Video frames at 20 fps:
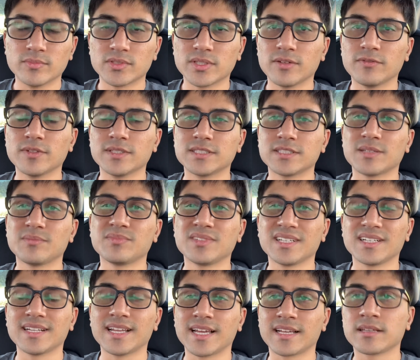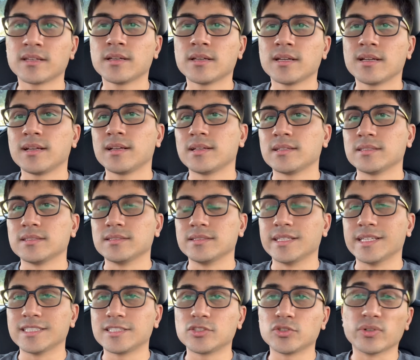So if it's something like
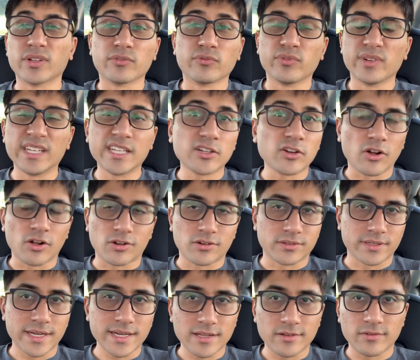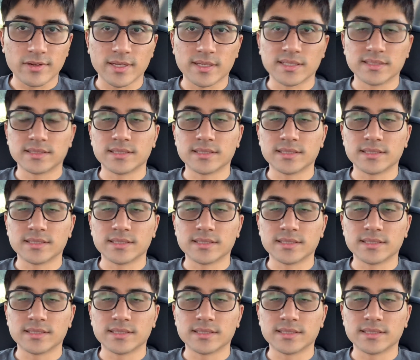they should have recalled anyways,